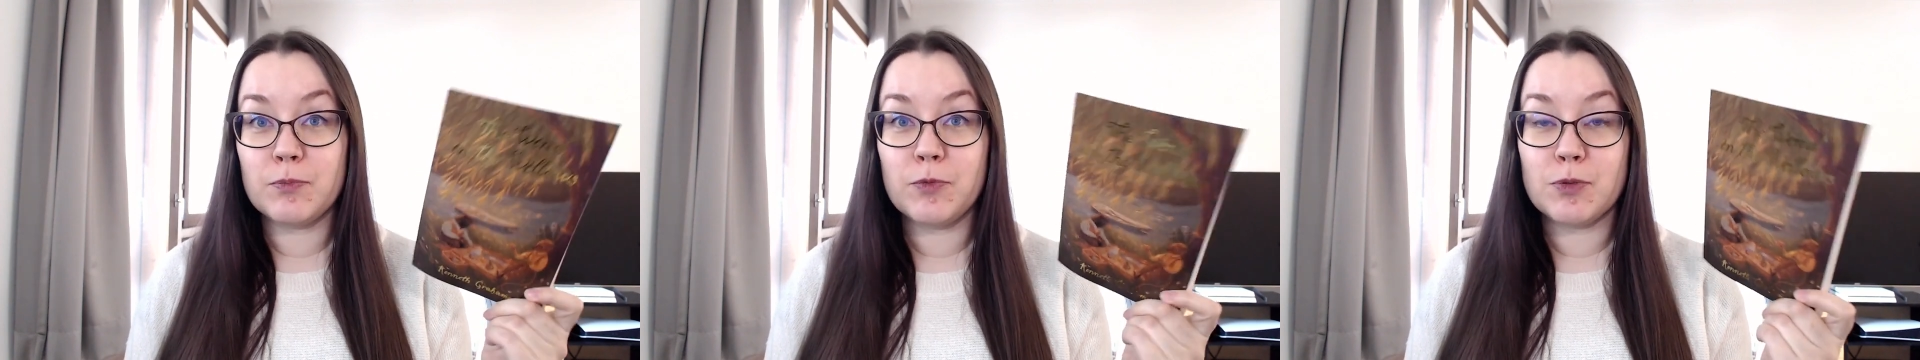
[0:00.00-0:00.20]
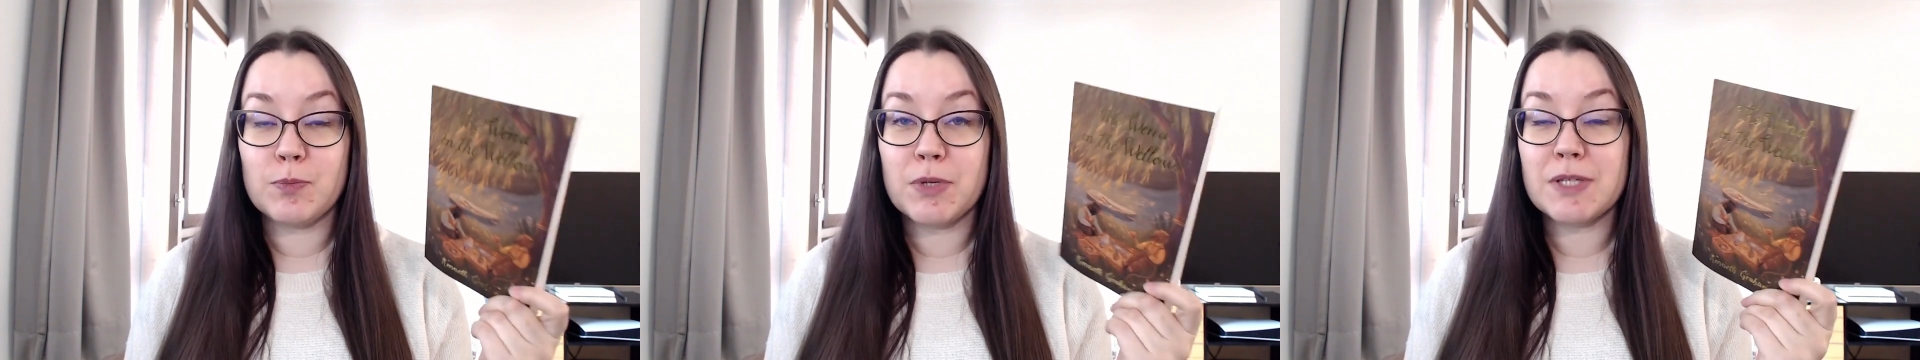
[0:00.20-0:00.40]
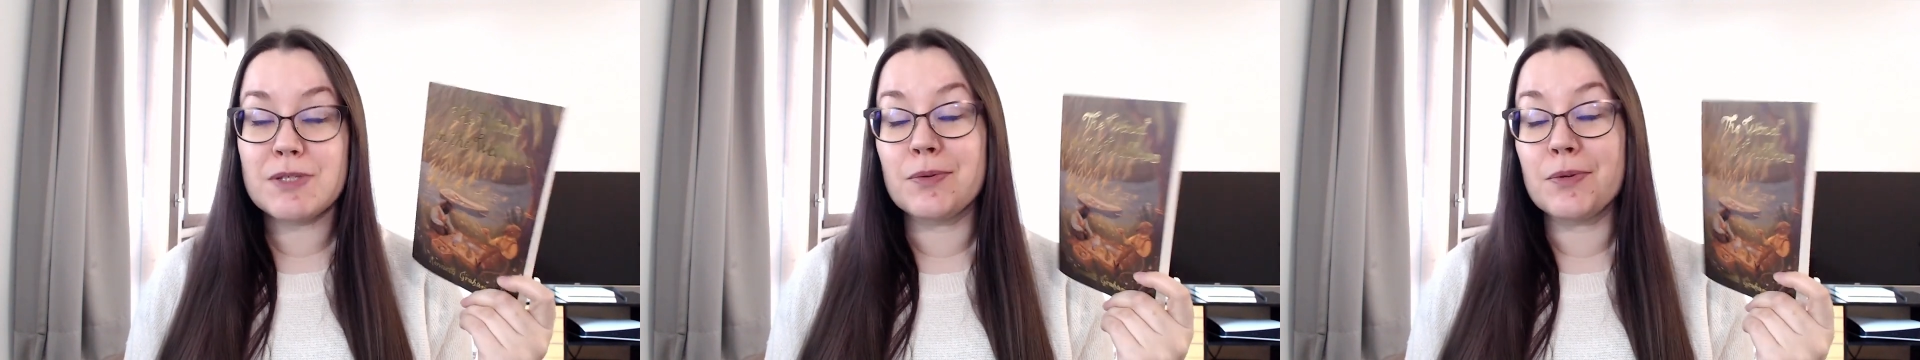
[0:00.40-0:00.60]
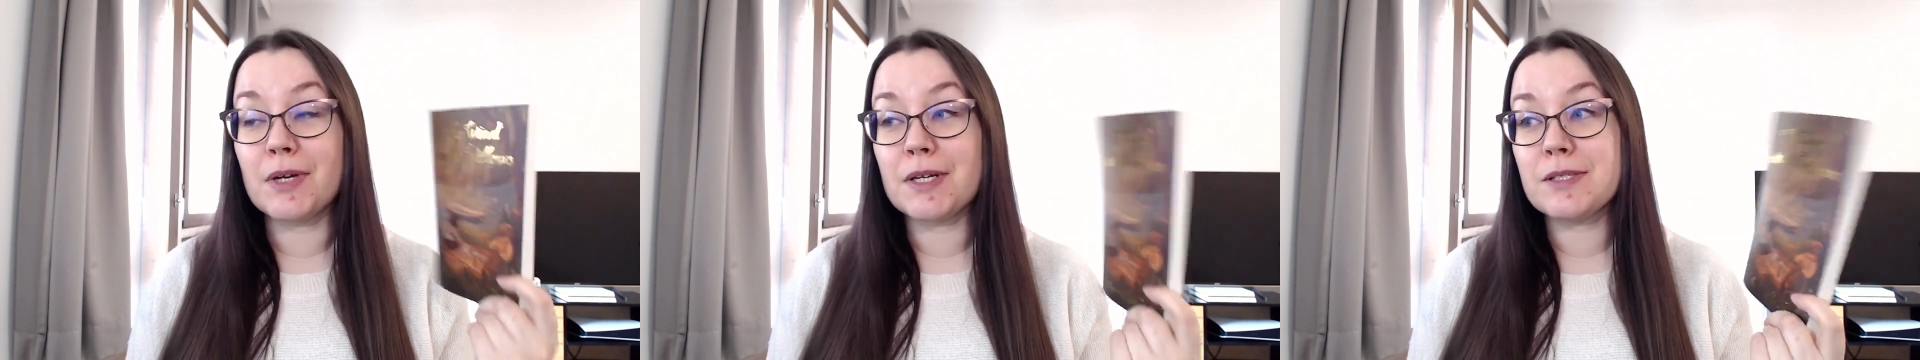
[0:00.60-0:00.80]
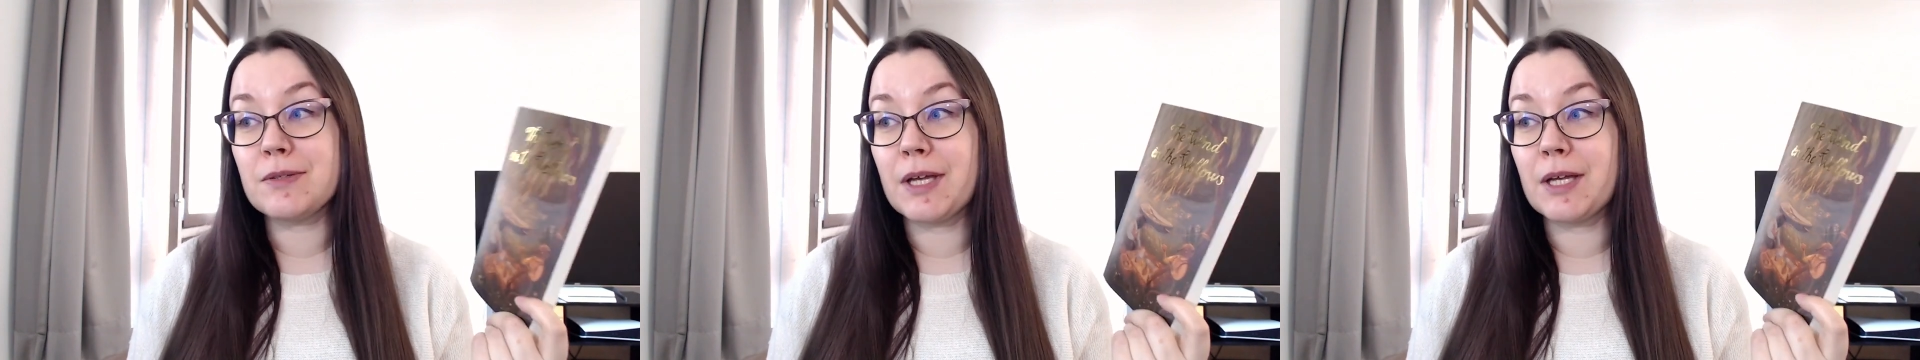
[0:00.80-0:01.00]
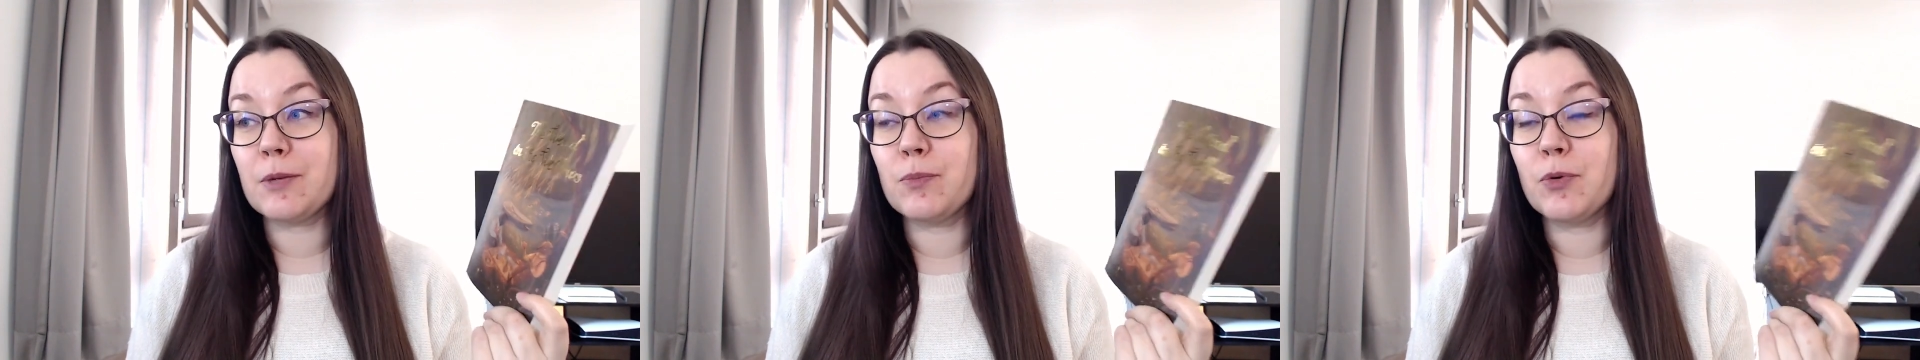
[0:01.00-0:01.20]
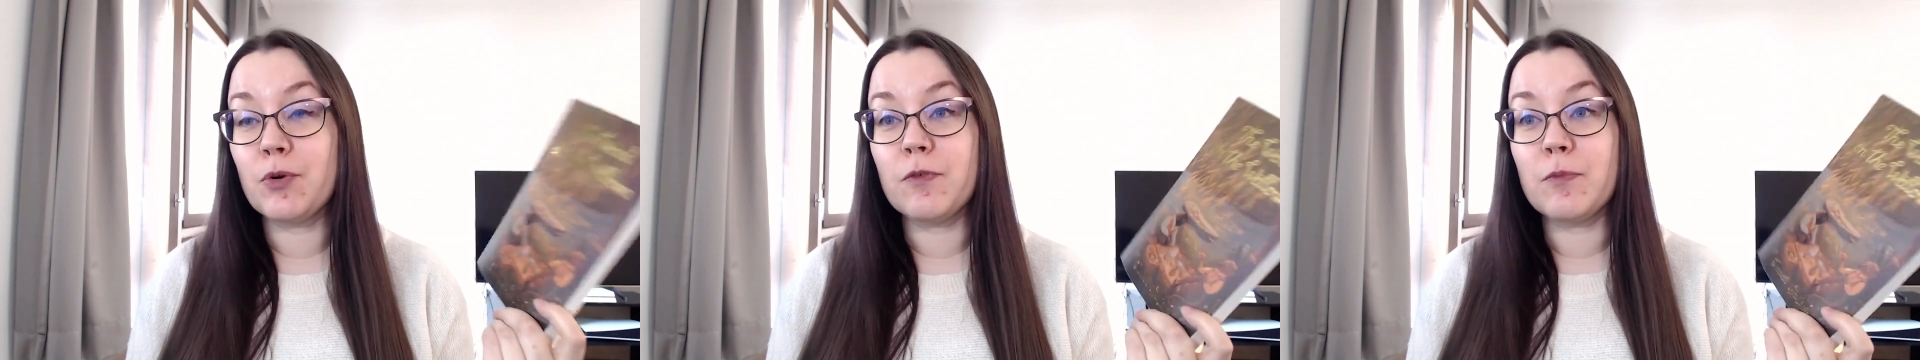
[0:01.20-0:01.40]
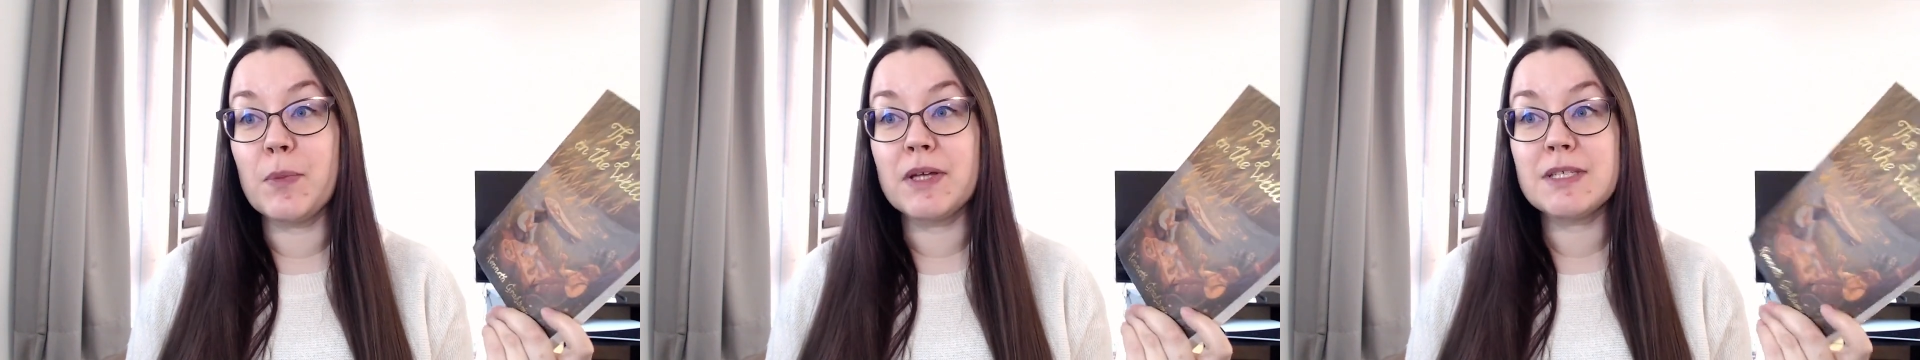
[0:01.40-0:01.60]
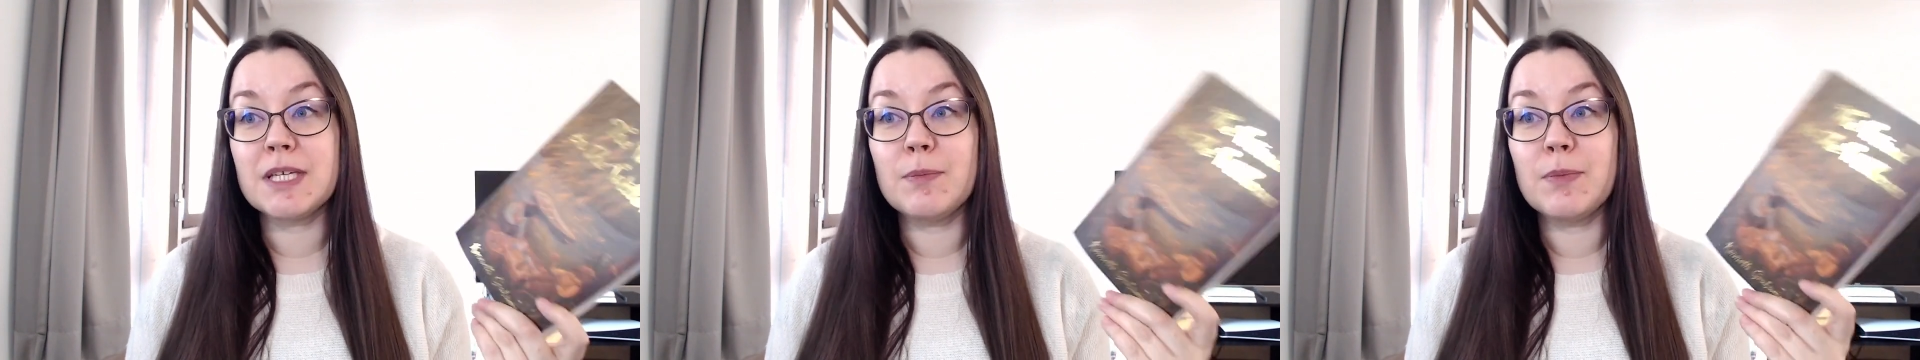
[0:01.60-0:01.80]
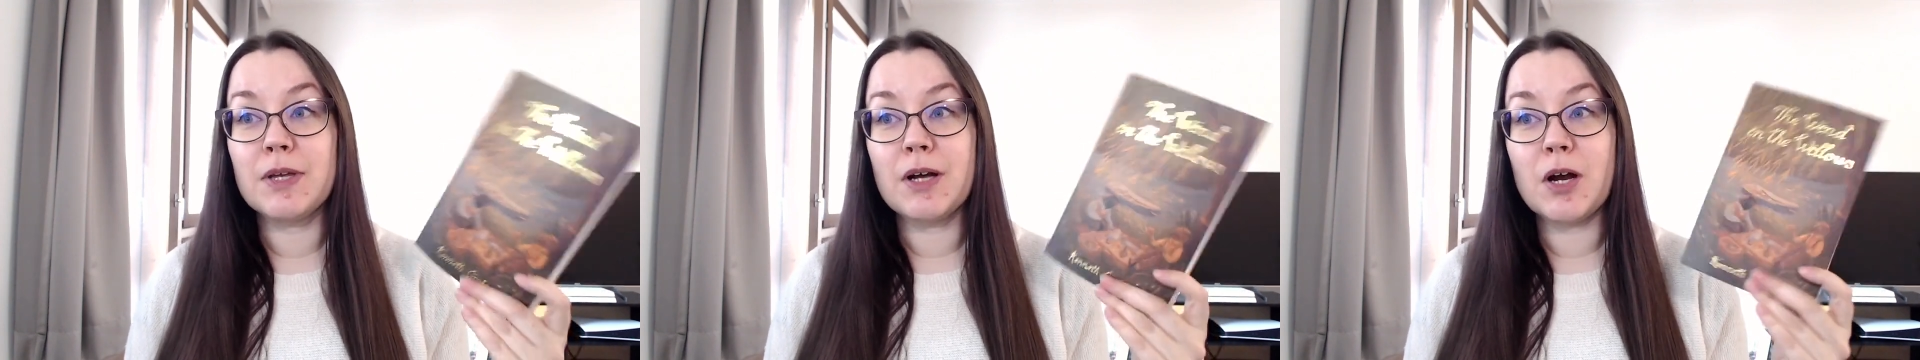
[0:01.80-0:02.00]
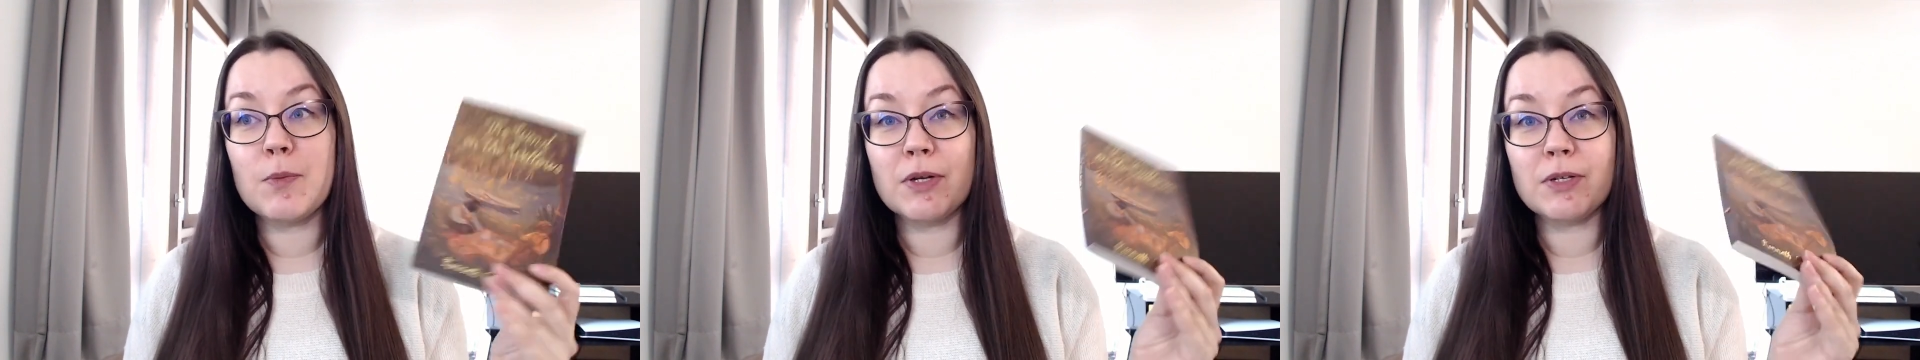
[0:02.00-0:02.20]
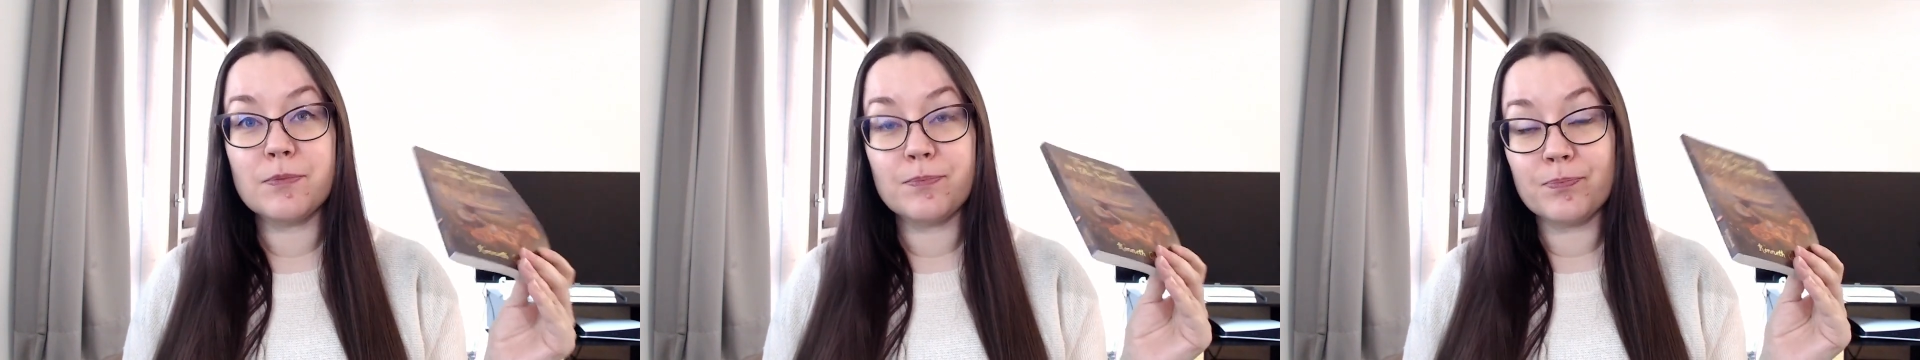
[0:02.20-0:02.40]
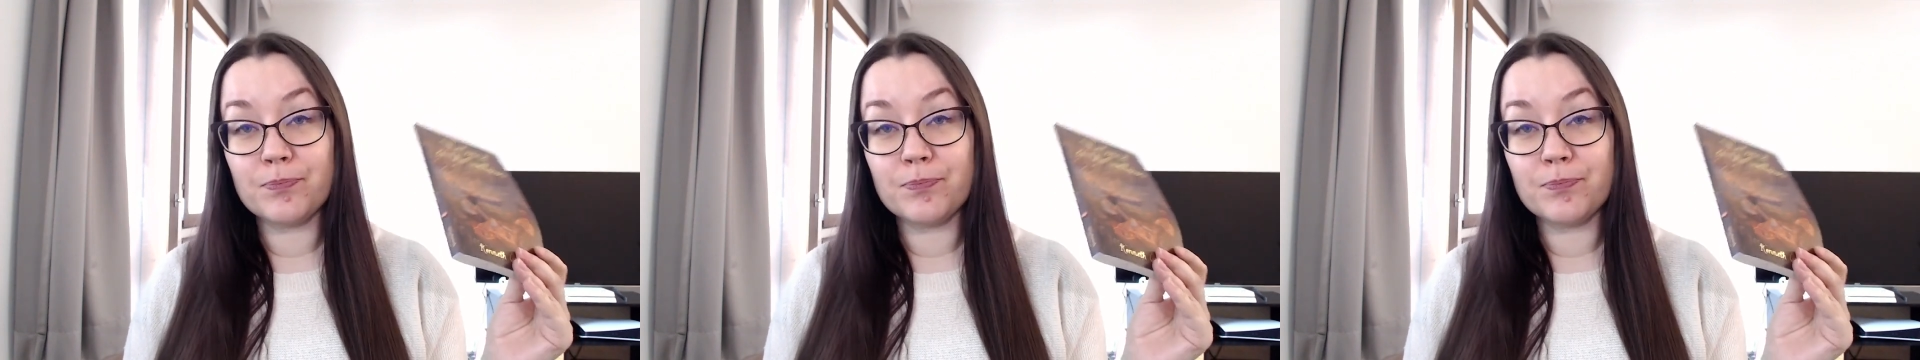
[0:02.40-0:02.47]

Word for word: would be so nice to get a book of my TBR, but